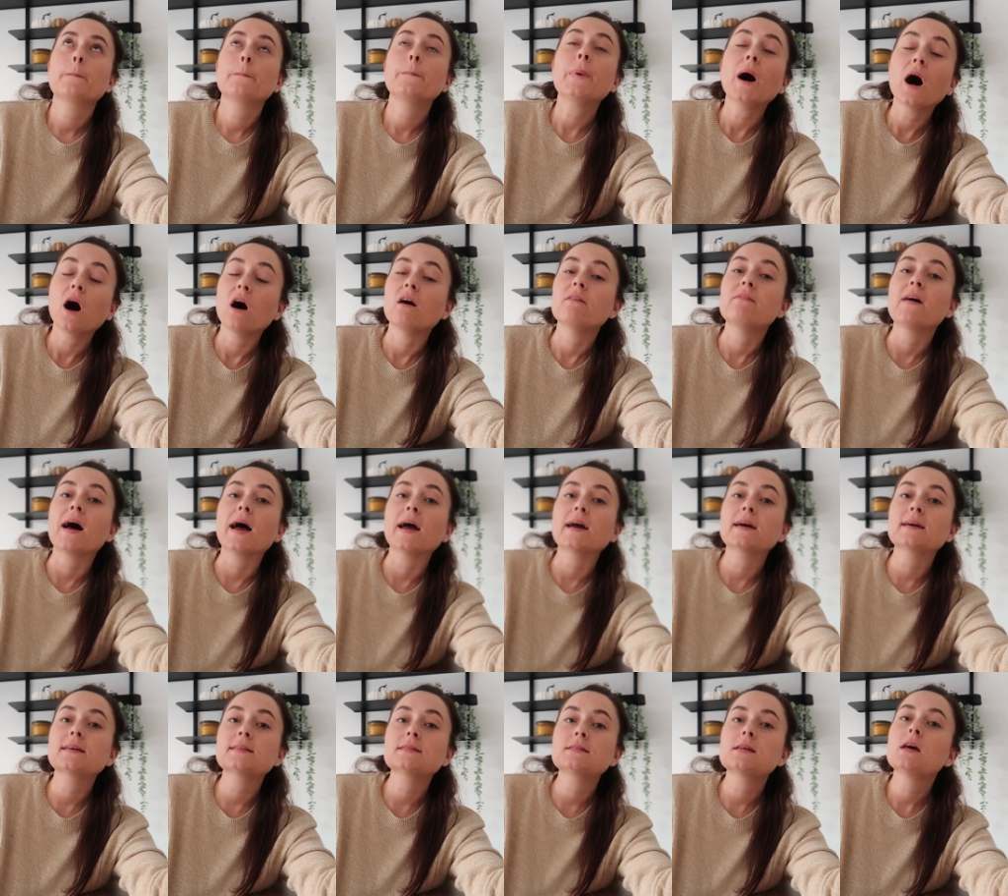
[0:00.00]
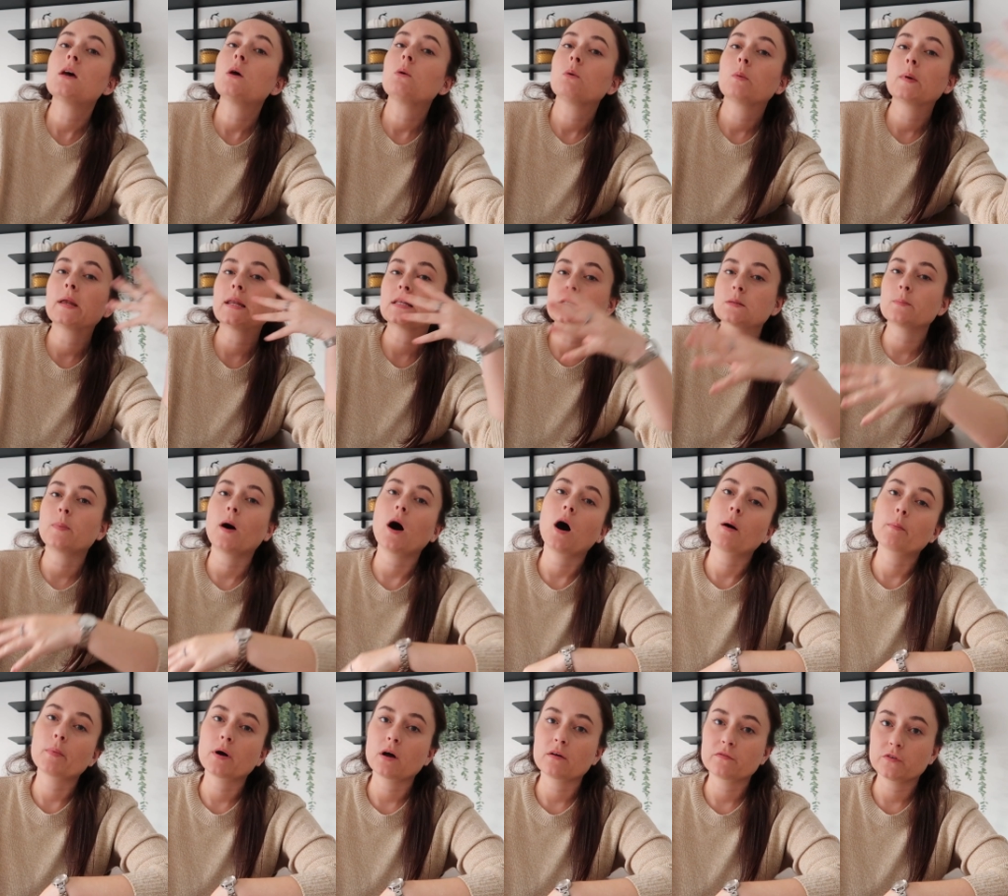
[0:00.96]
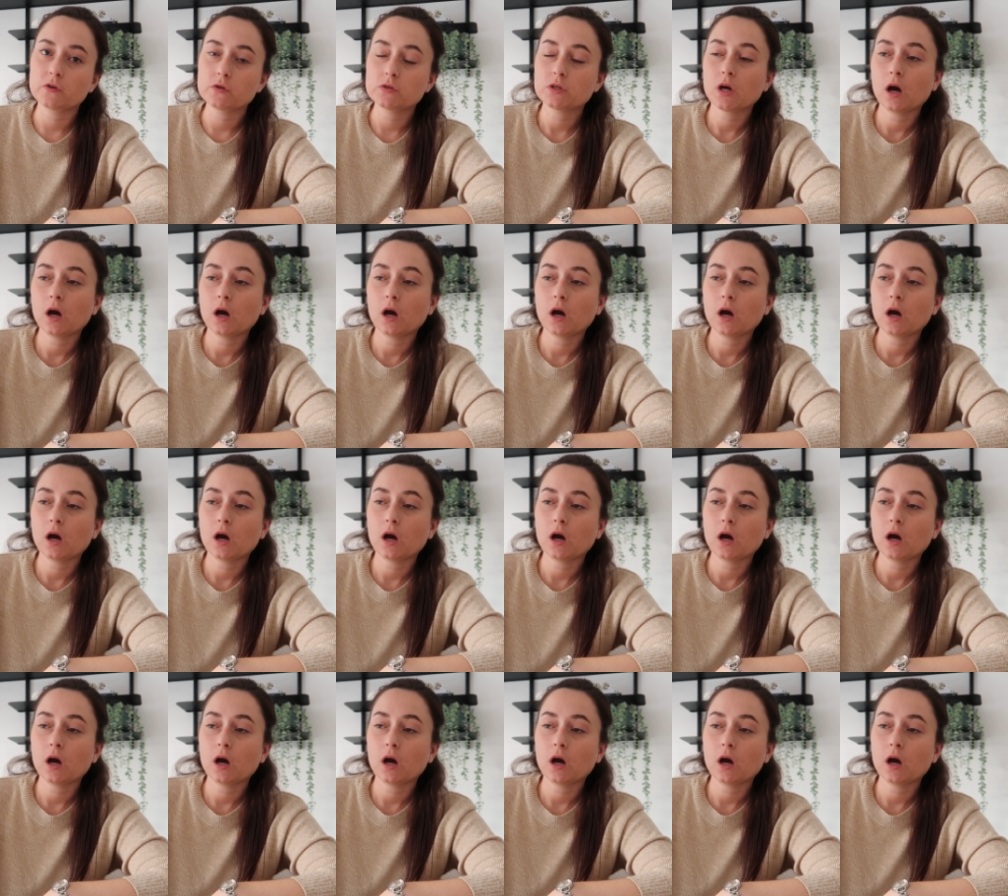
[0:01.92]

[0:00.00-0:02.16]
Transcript: perfect. We went into Palma a few